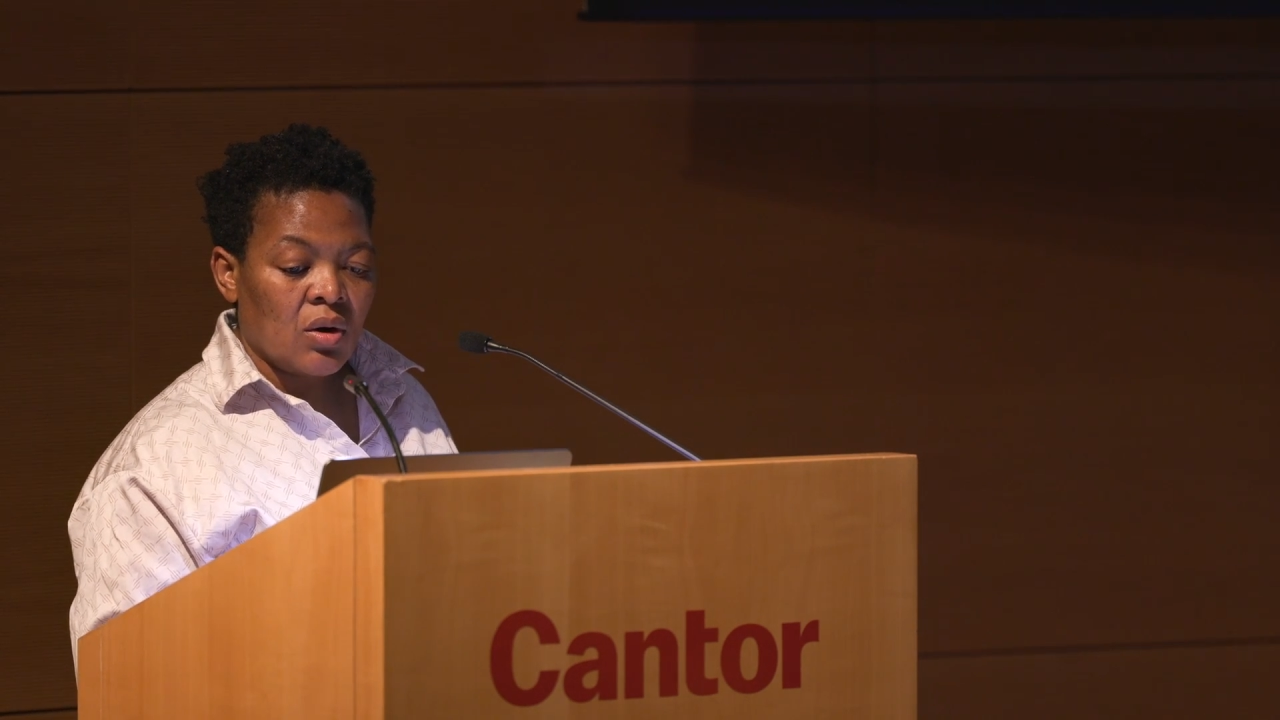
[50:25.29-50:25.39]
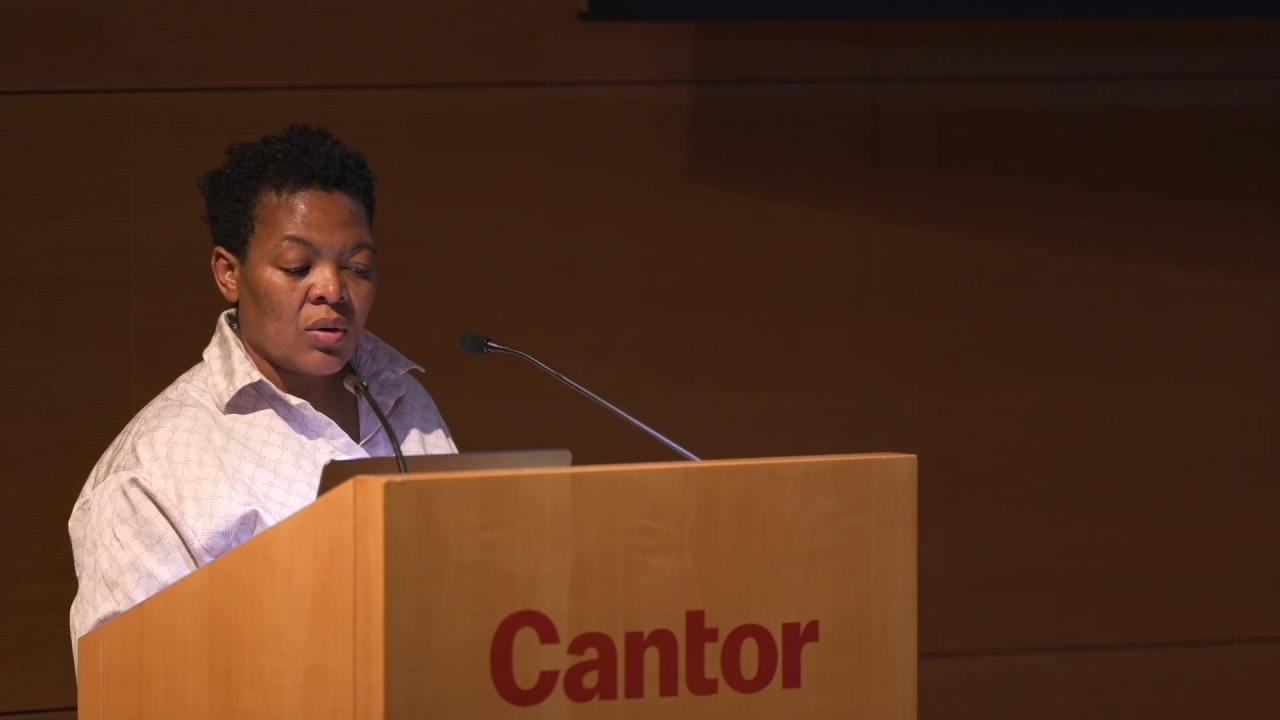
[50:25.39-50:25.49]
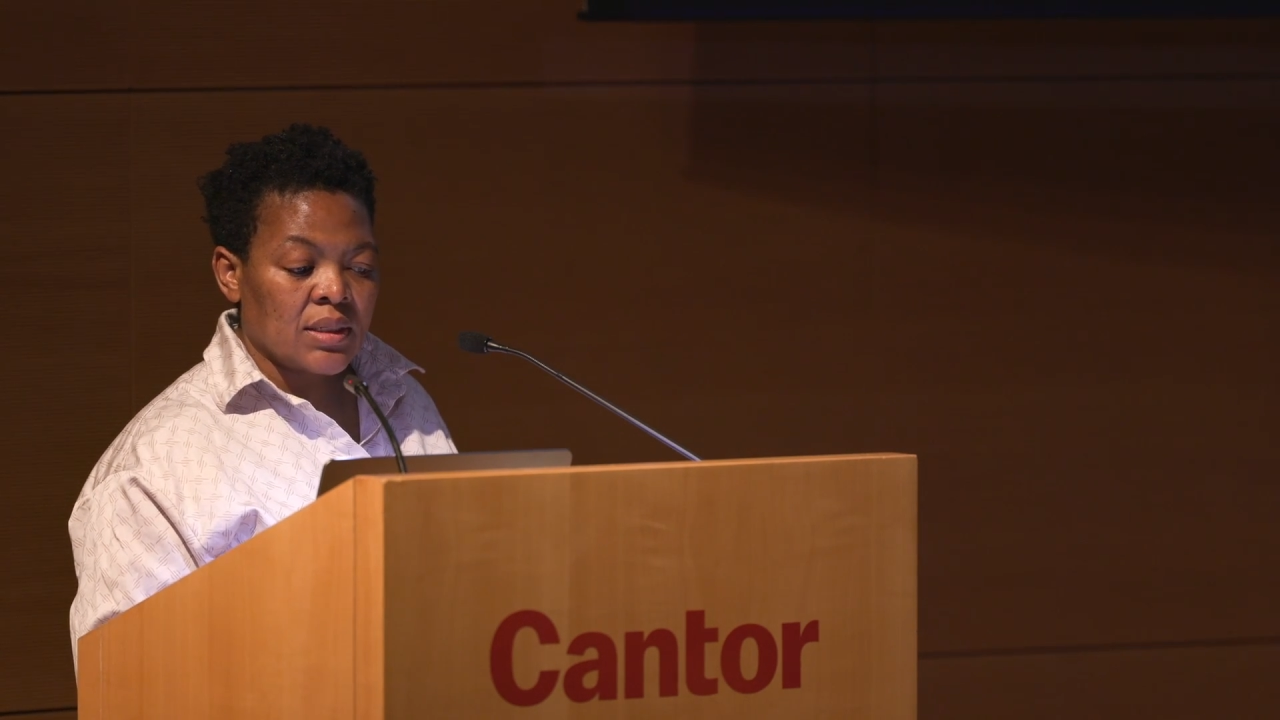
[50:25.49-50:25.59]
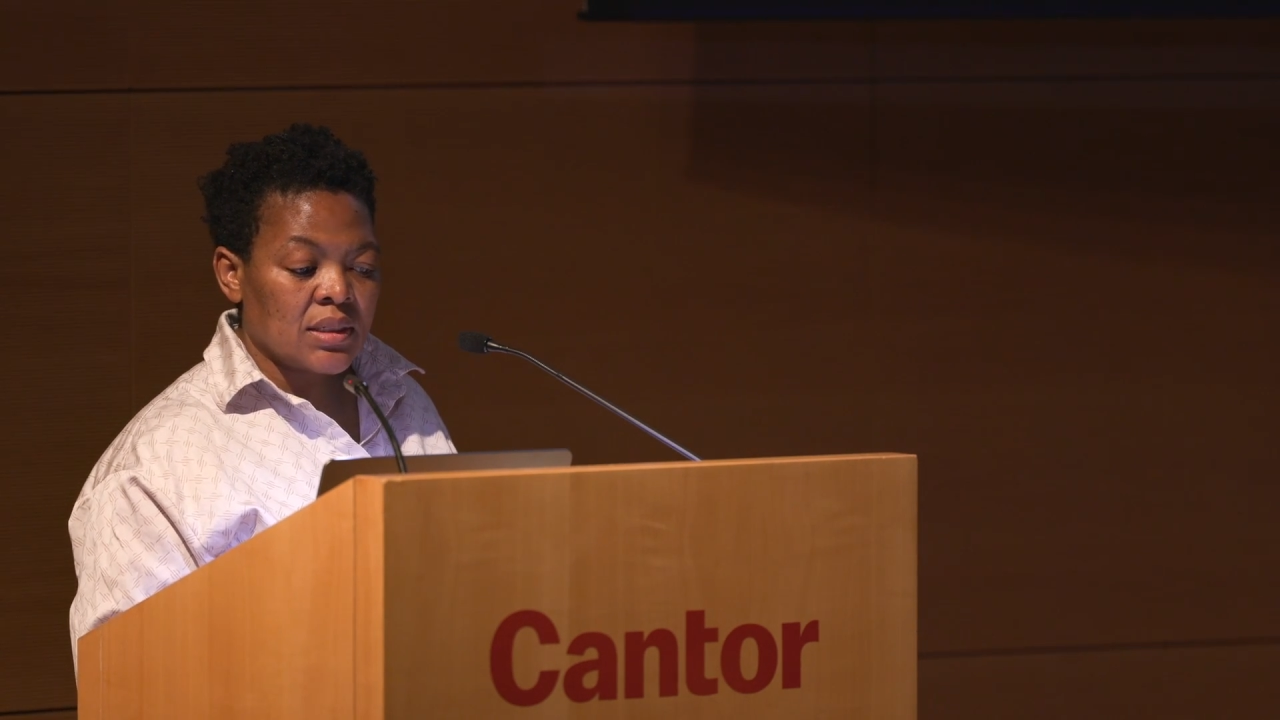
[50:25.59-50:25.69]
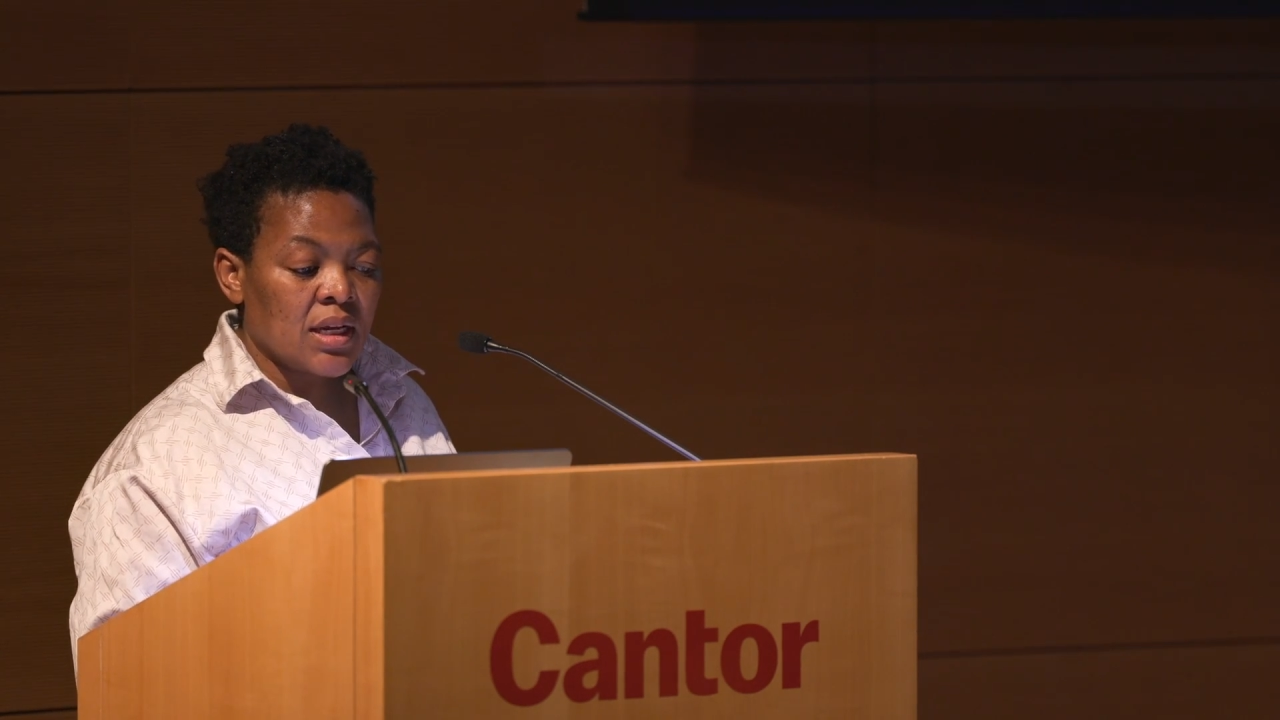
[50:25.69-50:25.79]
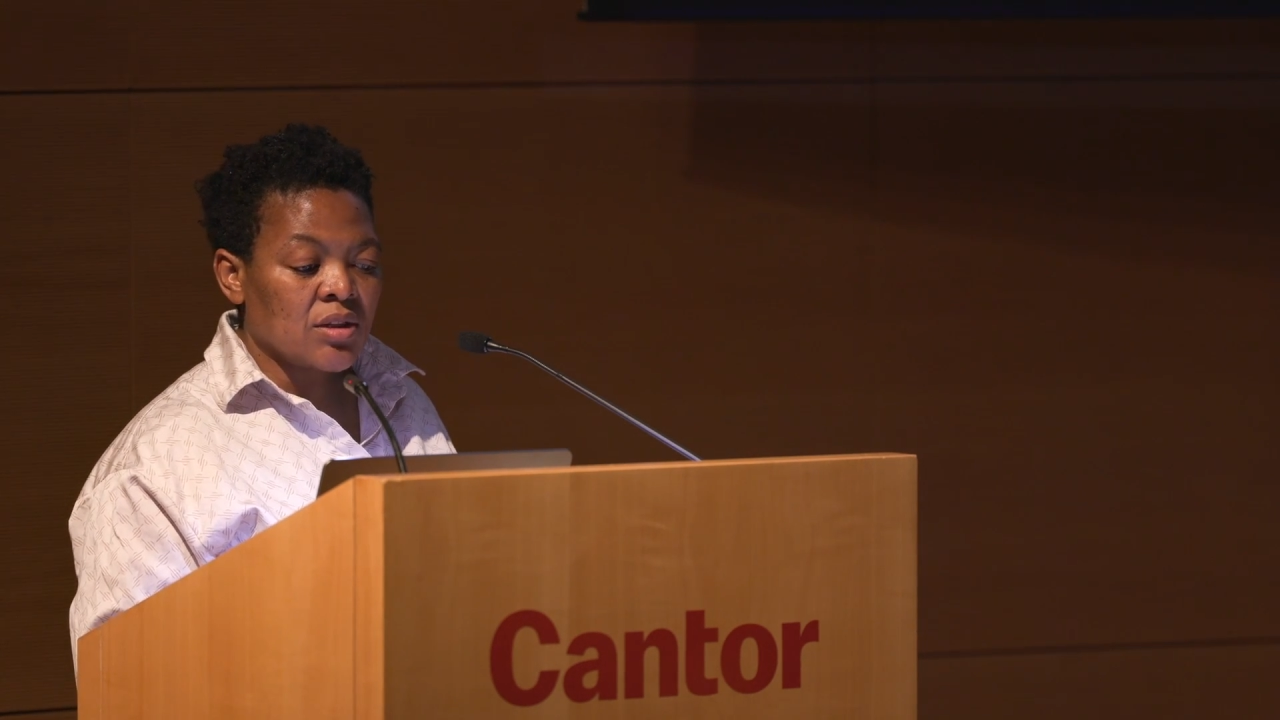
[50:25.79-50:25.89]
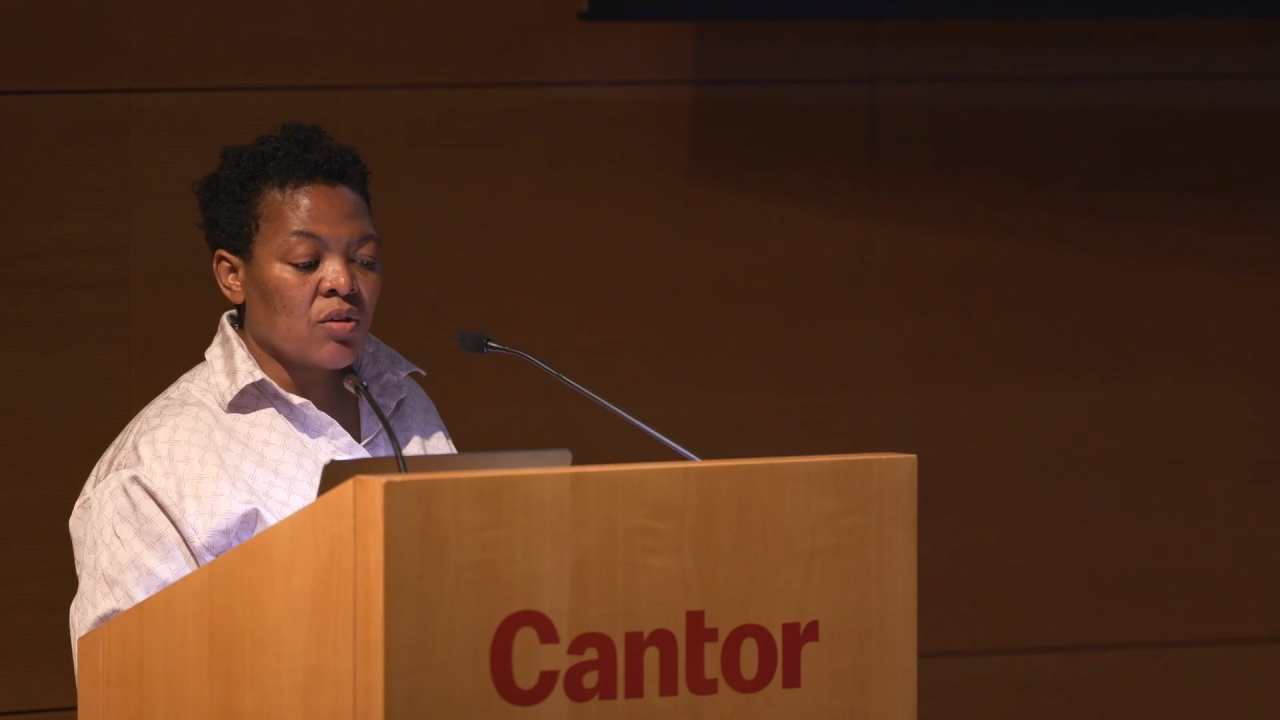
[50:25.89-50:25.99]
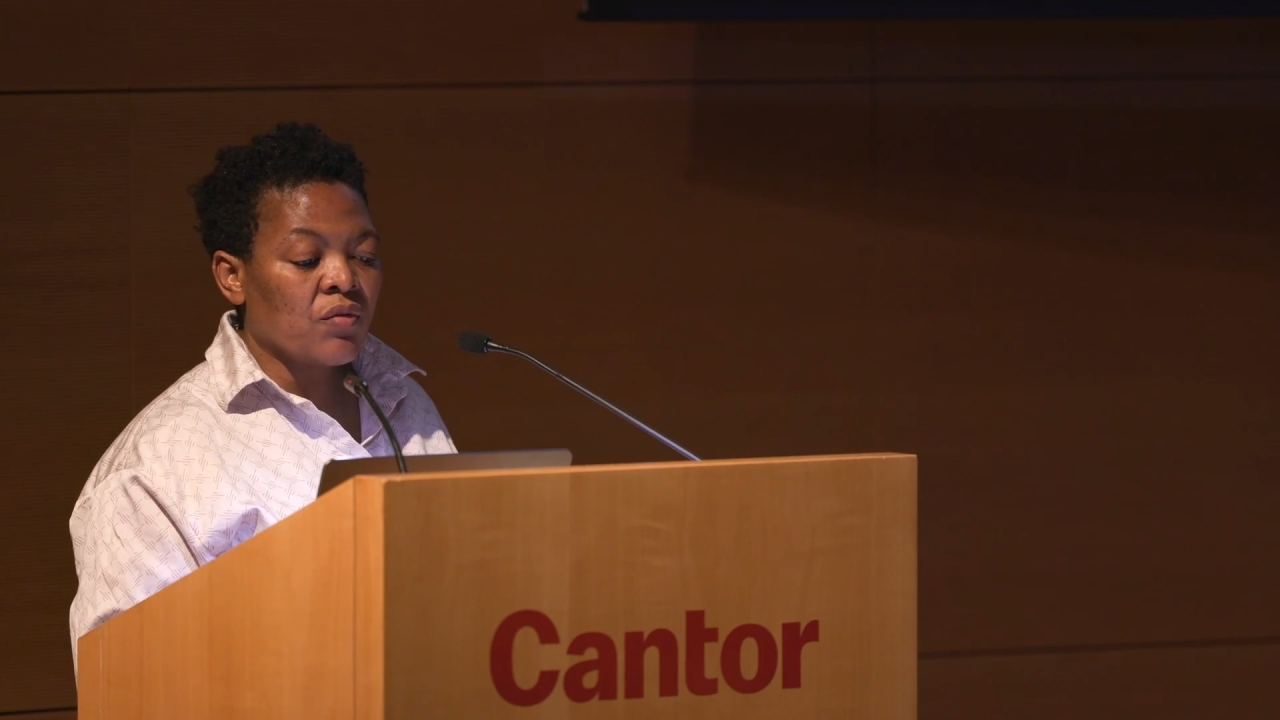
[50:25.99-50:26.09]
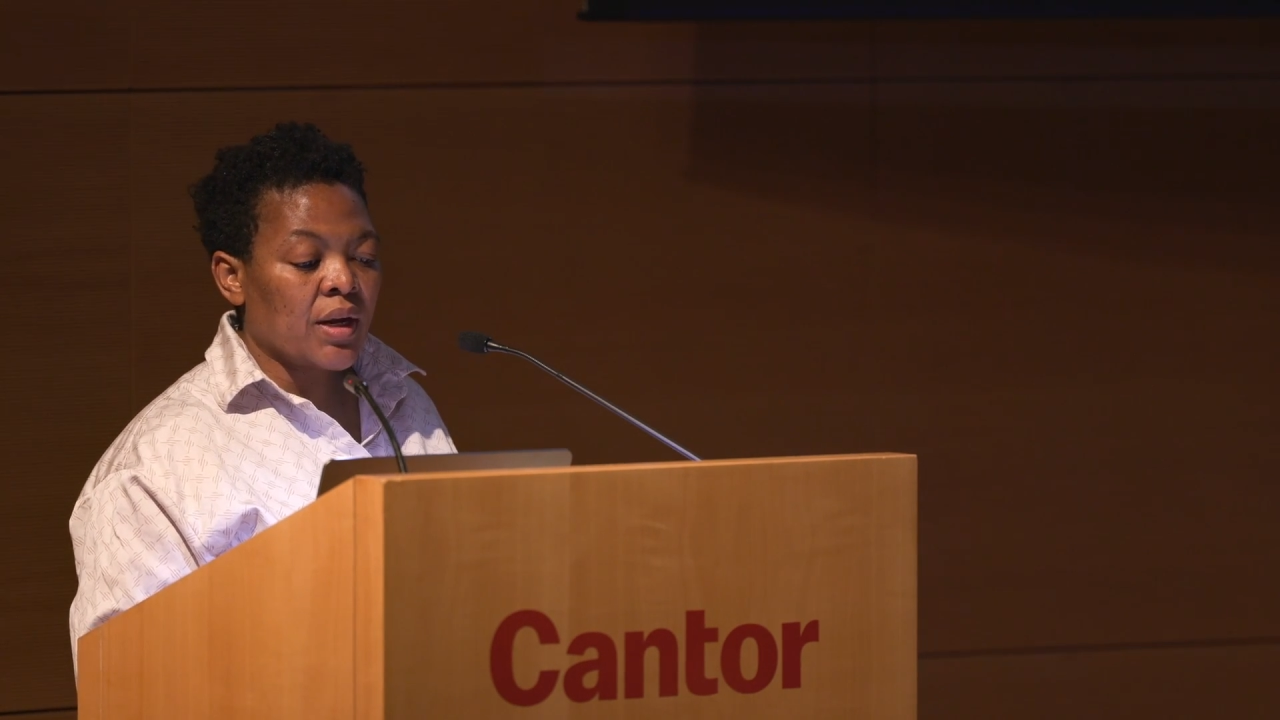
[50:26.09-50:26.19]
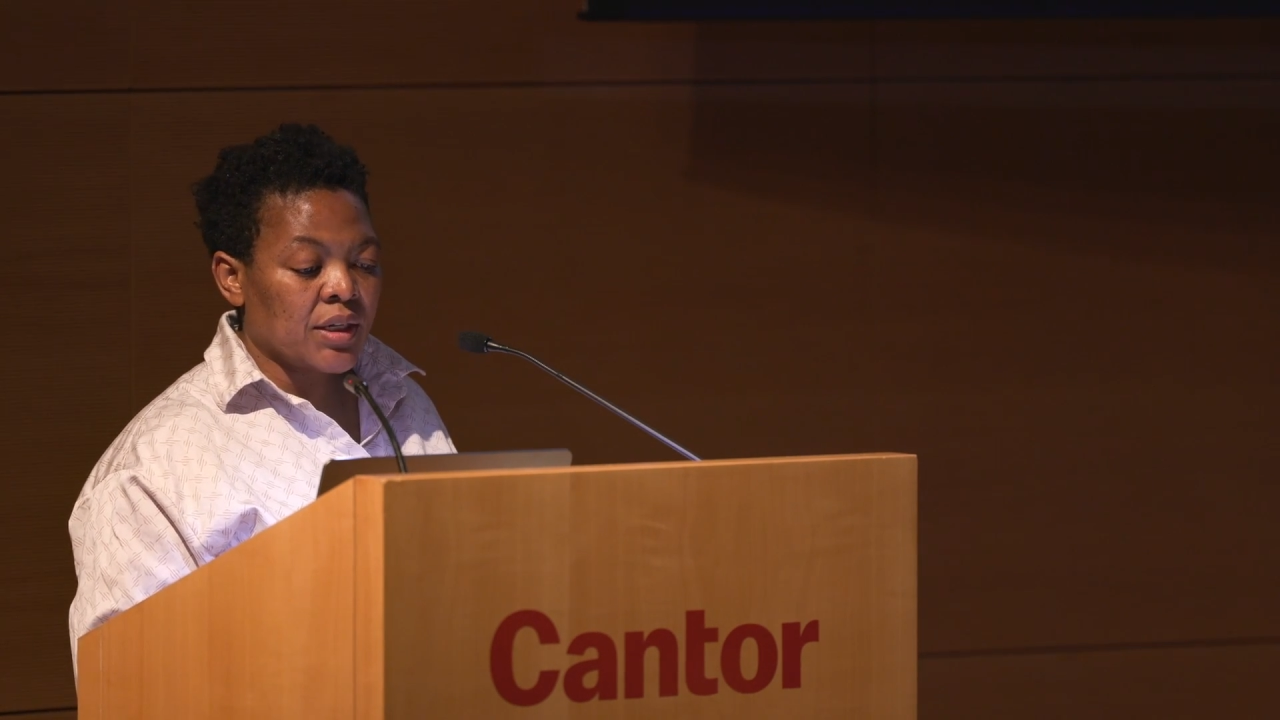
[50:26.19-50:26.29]
or a
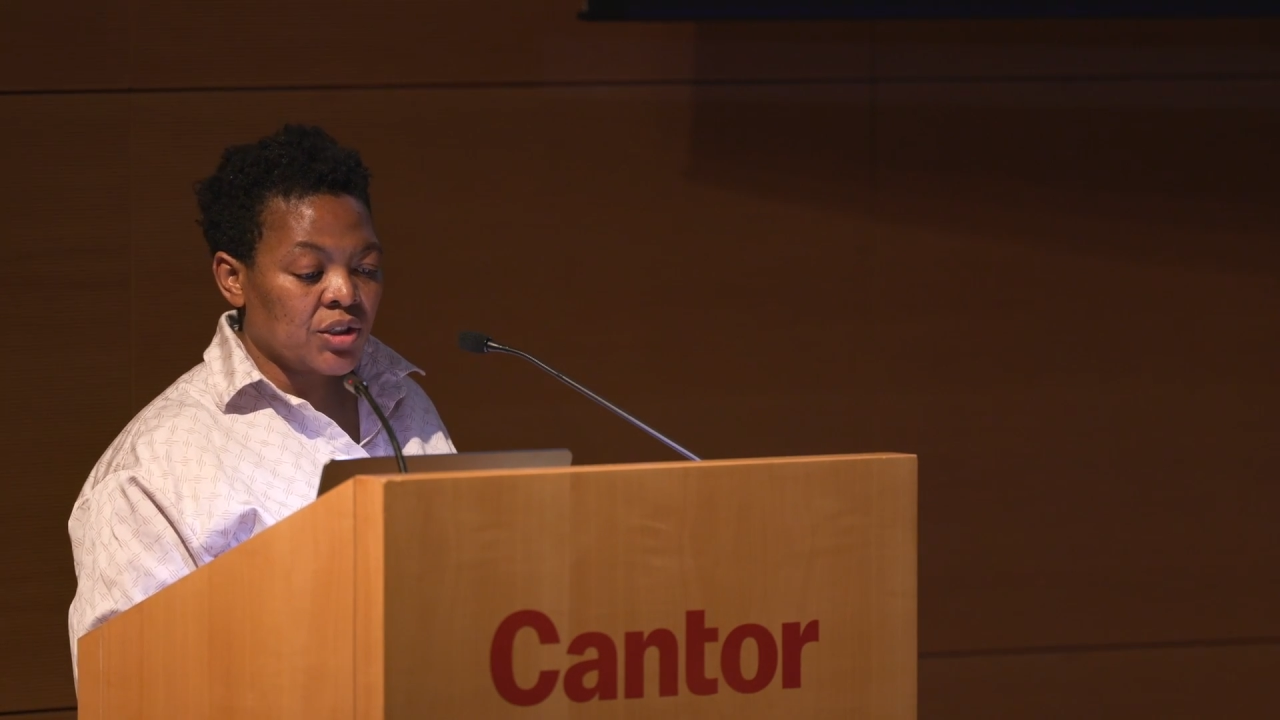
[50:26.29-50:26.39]
set of